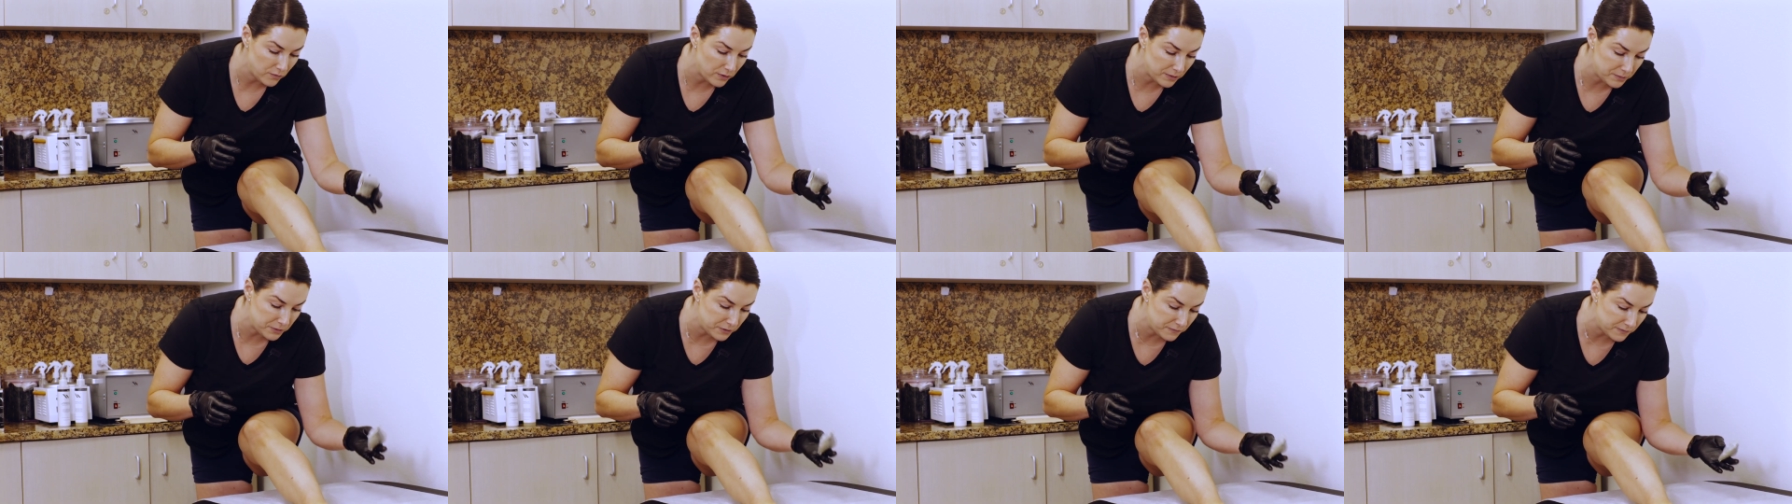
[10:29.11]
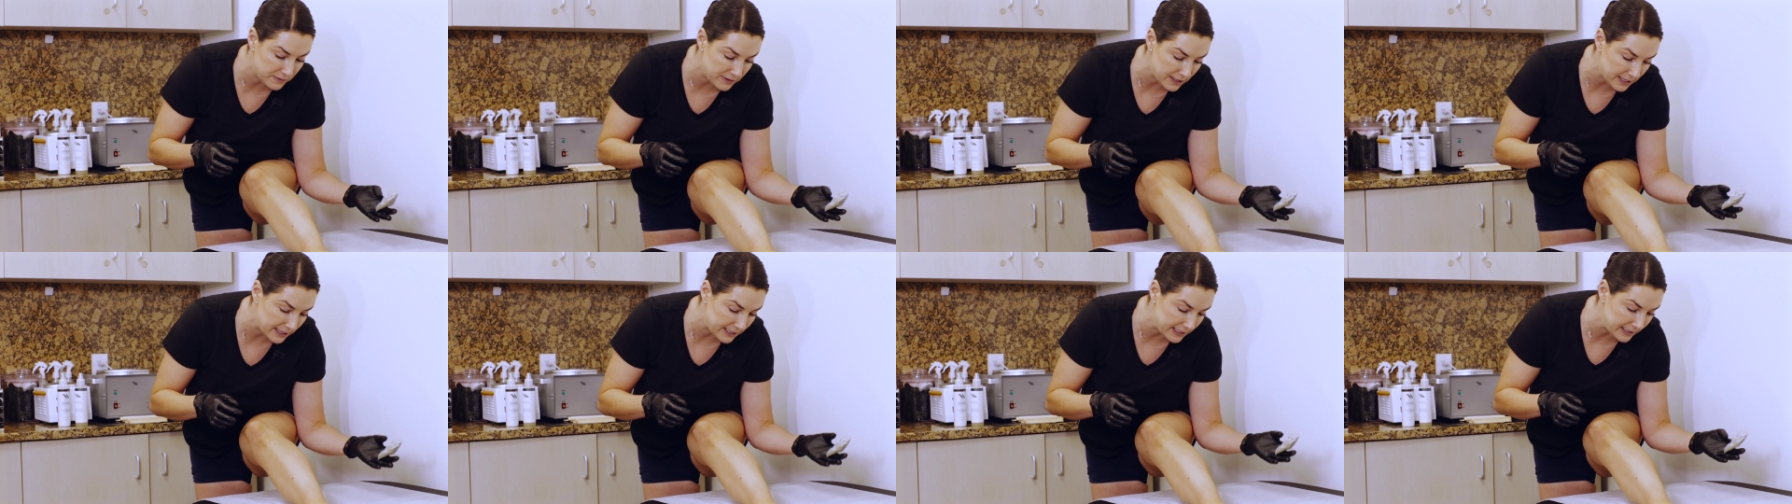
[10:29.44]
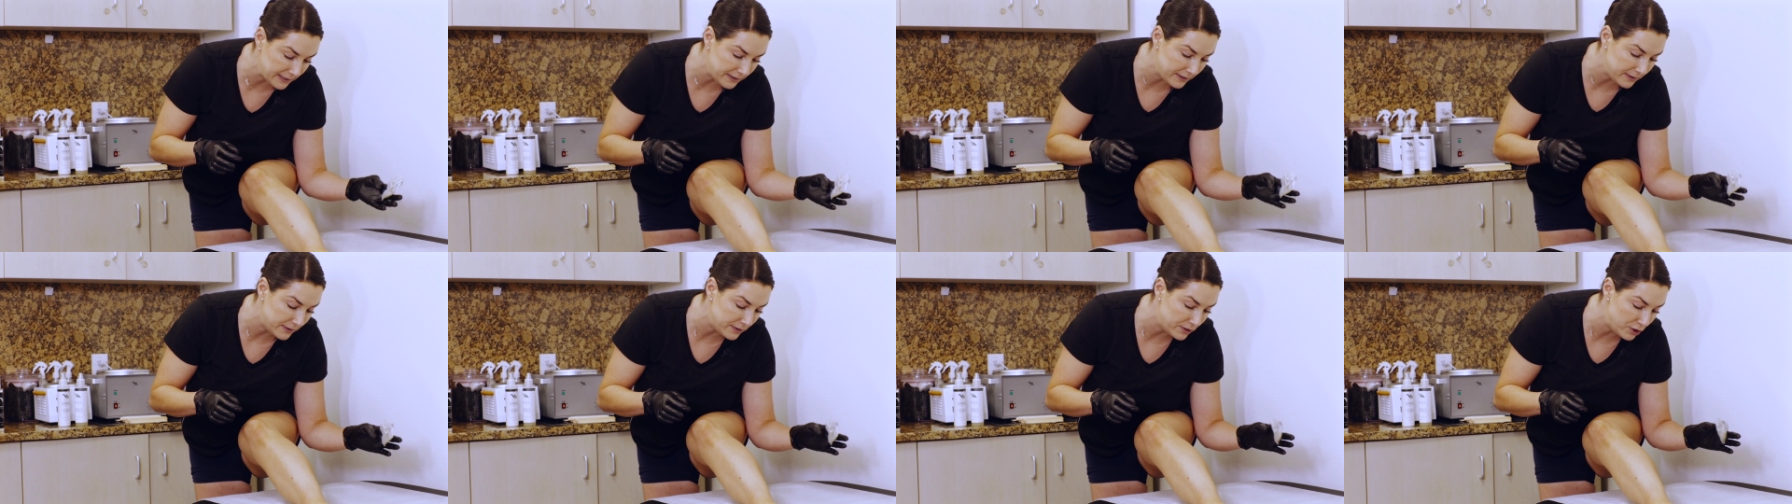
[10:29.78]
removed that
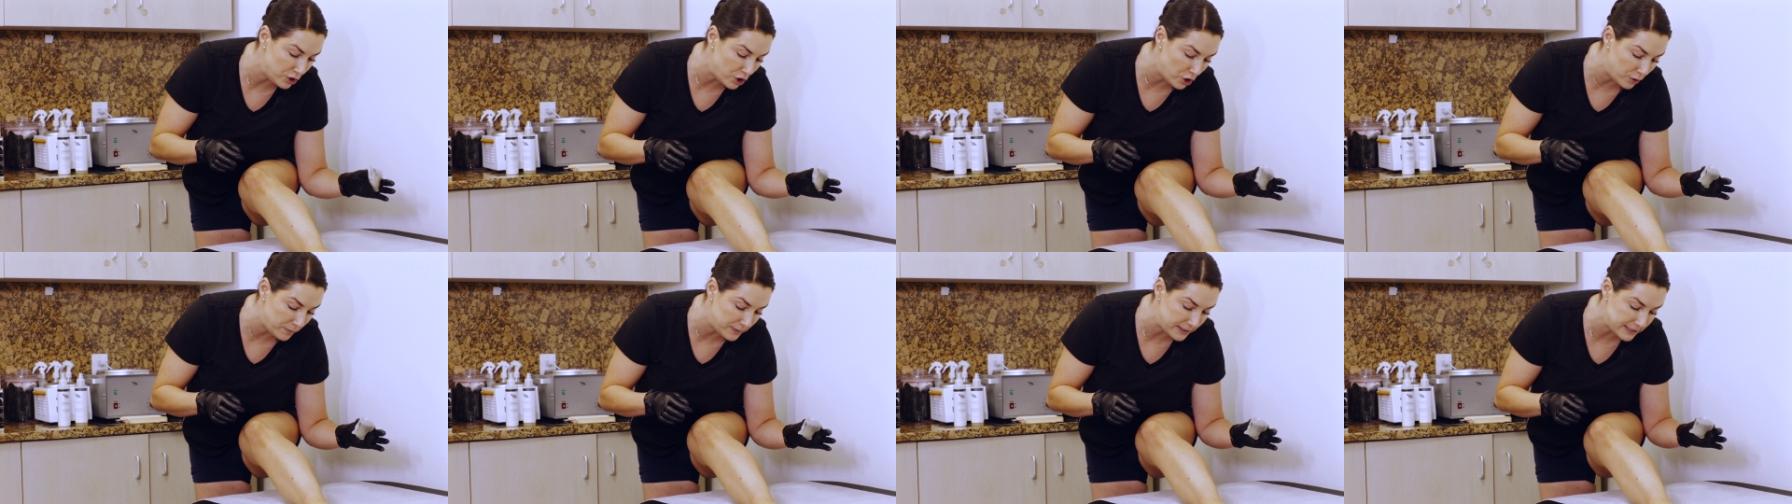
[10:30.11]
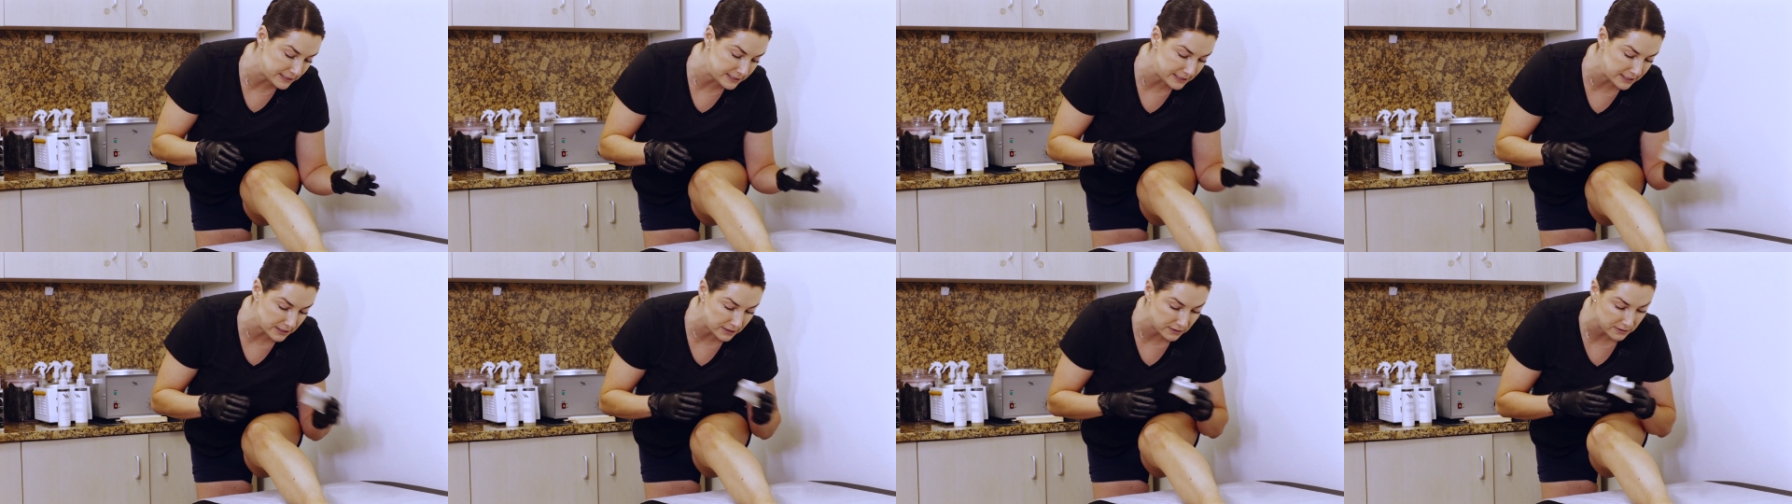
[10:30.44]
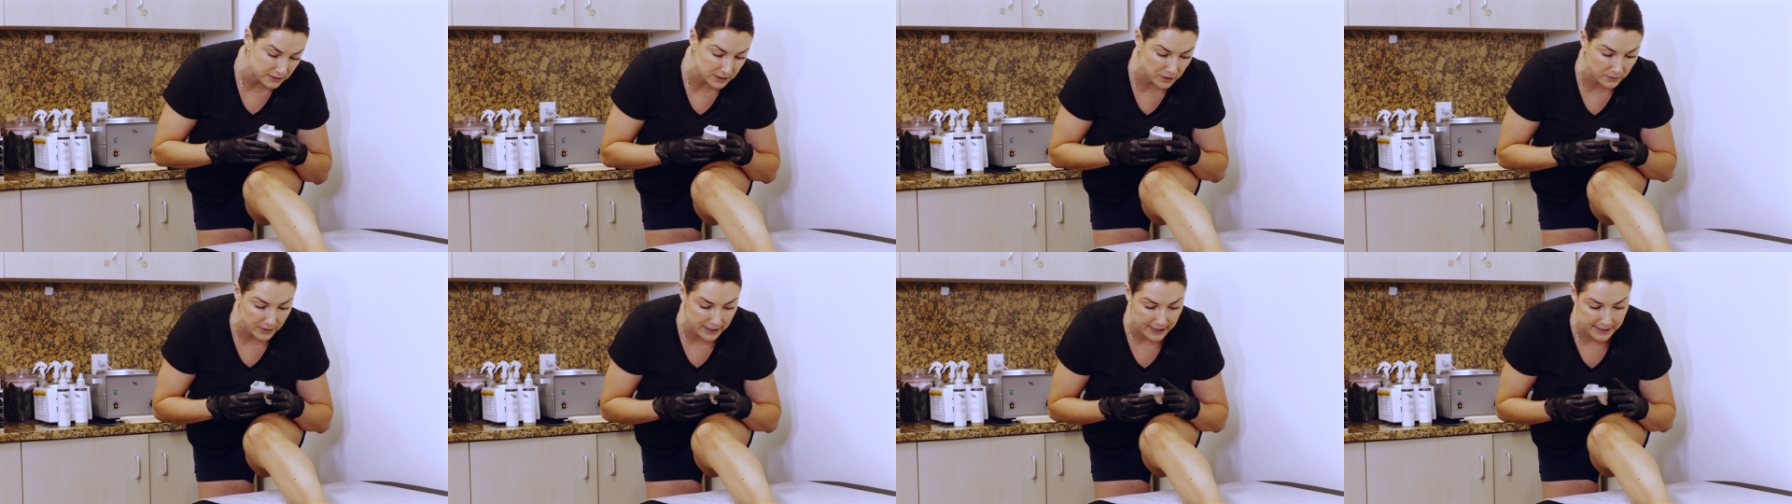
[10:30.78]
hair, no big deal,
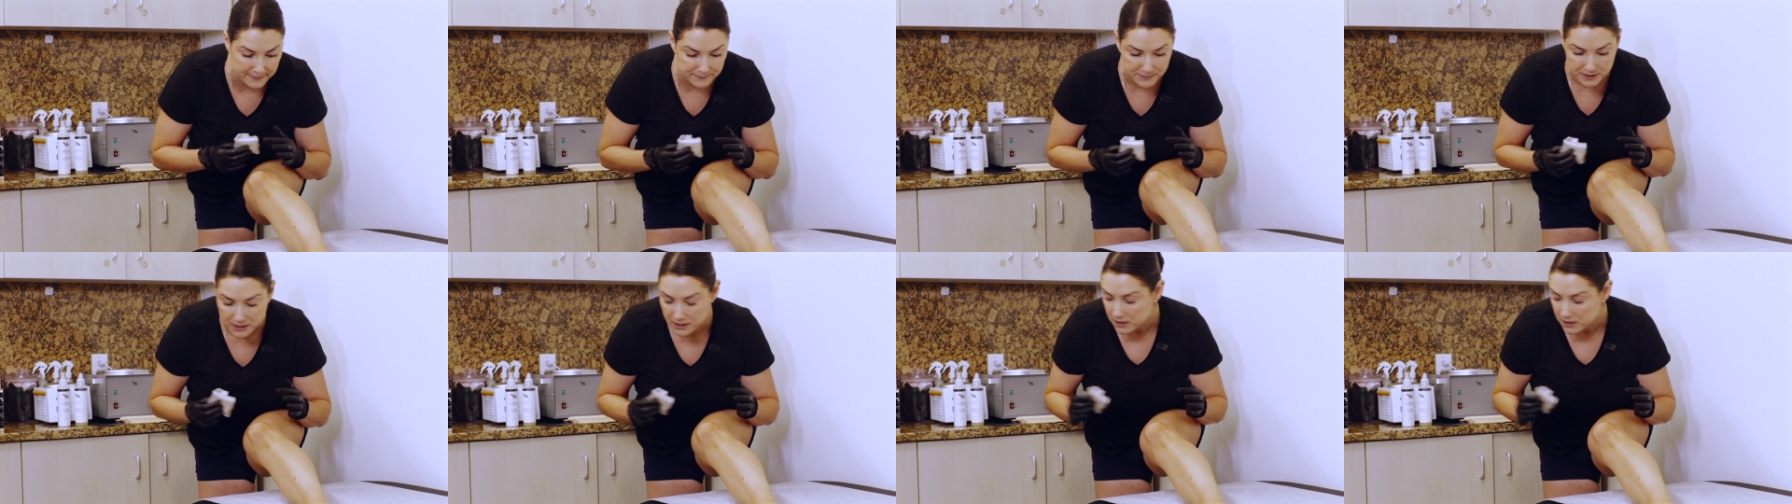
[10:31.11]
okay?